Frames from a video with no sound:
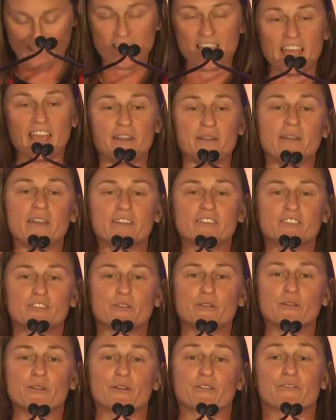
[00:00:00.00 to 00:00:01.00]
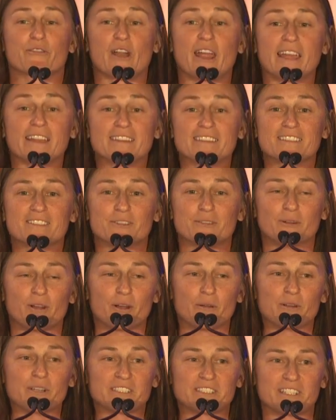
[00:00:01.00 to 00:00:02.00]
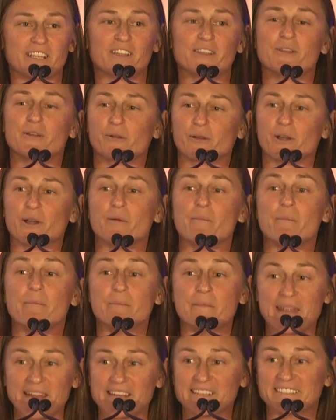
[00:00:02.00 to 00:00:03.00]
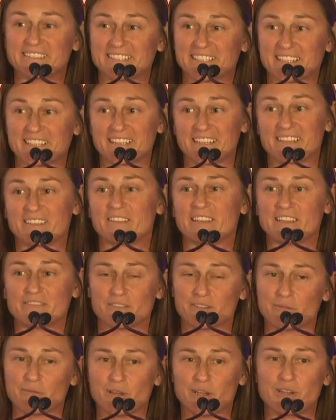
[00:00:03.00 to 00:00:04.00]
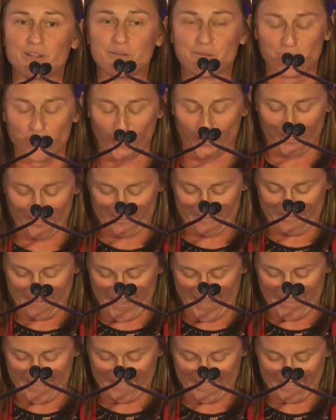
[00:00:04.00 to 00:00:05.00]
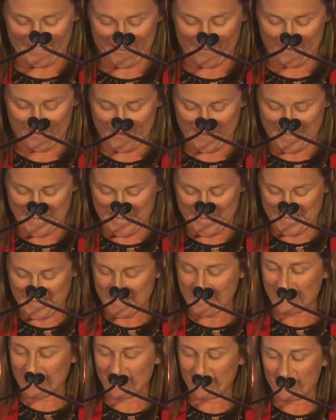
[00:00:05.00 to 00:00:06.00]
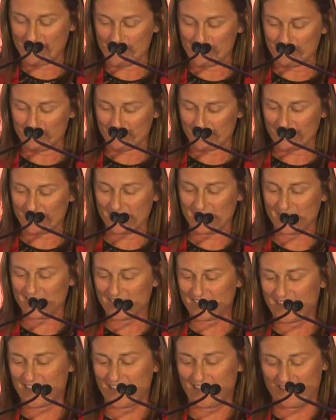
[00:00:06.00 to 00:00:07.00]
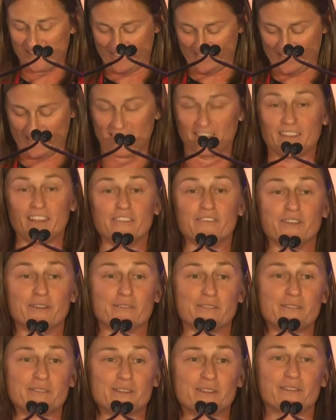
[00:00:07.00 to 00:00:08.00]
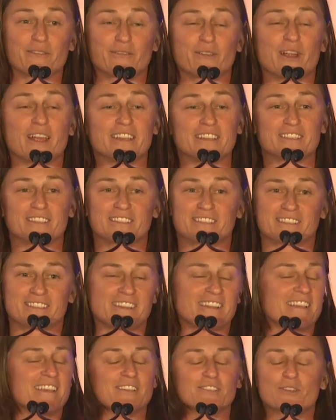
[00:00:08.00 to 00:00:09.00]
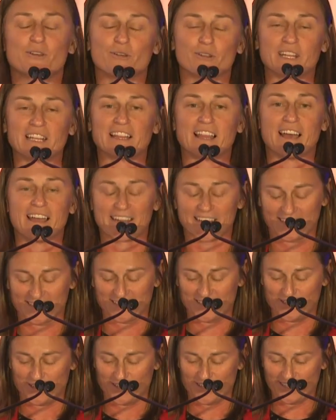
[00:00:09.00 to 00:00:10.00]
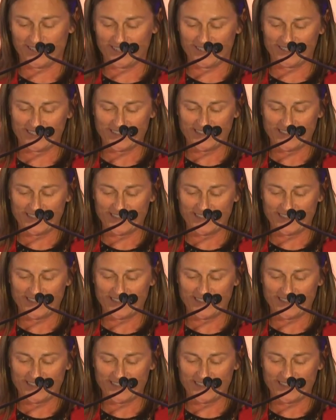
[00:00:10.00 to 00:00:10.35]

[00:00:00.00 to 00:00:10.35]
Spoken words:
And to your friends who always say you were amazing, even when you weren't, right? So you gotta love your friends totally lying to you.